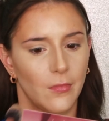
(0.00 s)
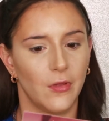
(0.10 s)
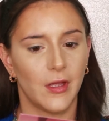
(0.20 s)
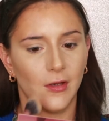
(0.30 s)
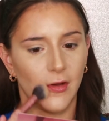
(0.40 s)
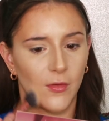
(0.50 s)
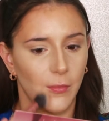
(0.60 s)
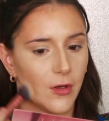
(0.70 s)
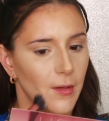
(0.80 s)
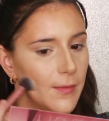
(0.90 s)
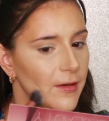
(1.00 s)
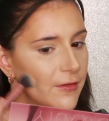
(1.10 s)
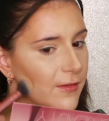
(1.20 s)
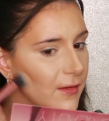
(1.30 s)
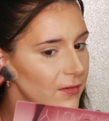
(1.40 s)
You can use a beauty blender
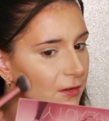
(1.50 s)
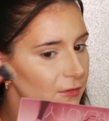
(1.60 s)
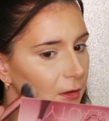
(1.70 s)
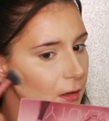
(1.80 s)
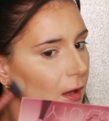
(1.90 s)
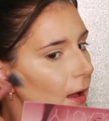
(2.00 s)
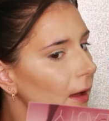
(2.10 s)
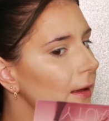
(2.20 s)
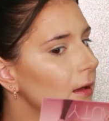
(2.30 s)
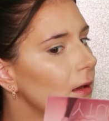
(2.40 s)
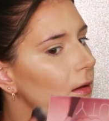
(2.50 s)
for this if you like.